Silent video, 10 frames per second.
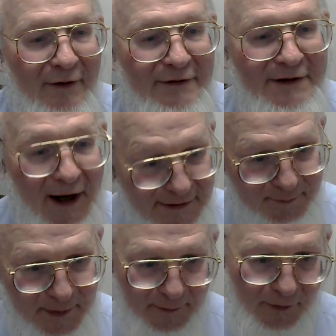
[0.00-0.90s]
those kinds
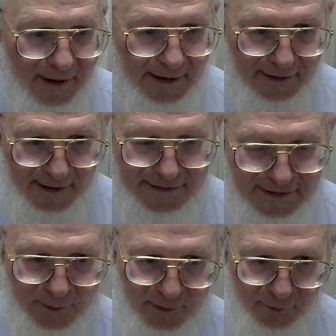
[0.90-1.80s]
of people. That this
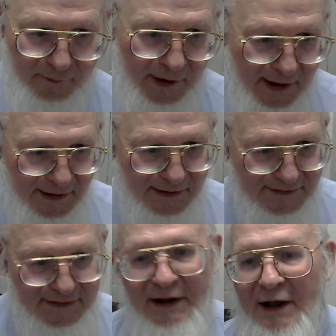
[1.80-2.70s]
is when we began to
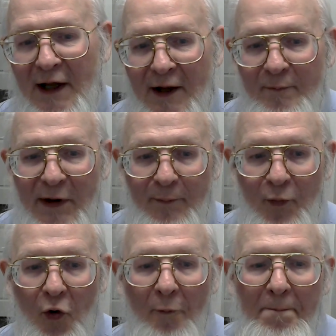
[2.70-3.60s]
see
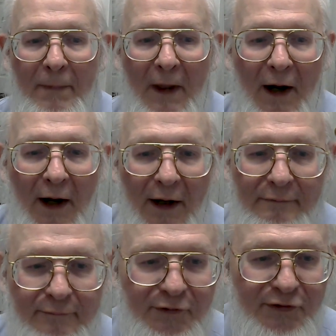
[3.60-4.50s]
people,
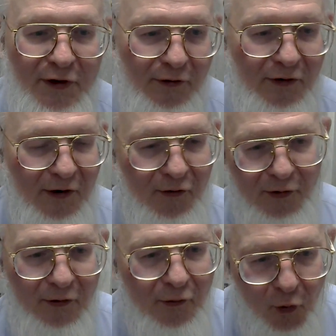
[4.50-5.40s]

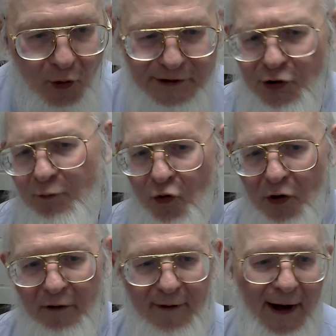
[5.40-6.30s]
going to
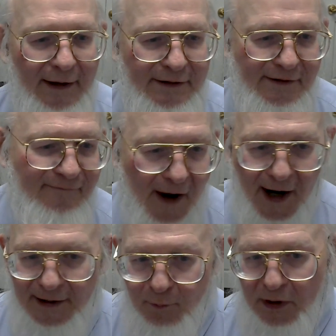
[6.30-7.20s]
more of a
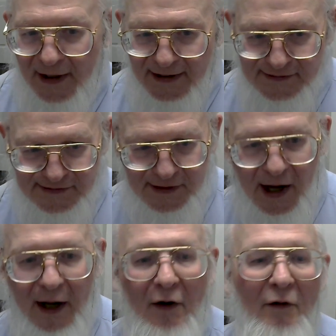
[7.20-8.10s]
defined plain
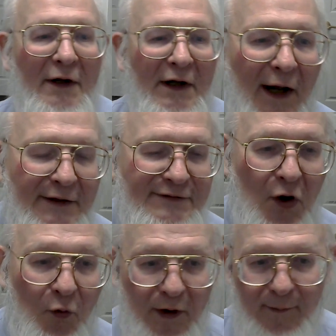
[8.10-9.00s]
style, and
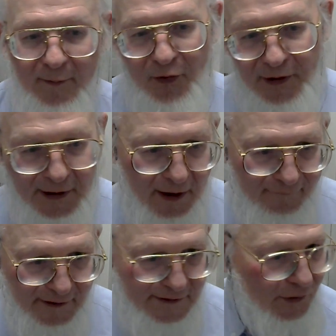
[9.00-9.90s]
so on. Women putting
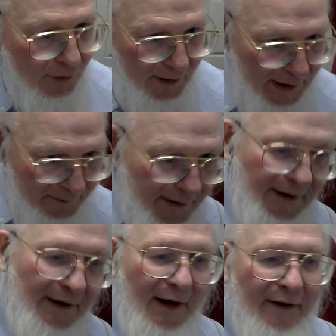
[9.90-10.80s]
coverings on and
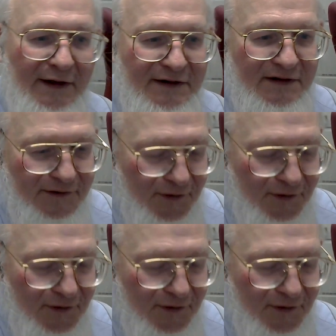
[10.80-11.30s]
everything like this, and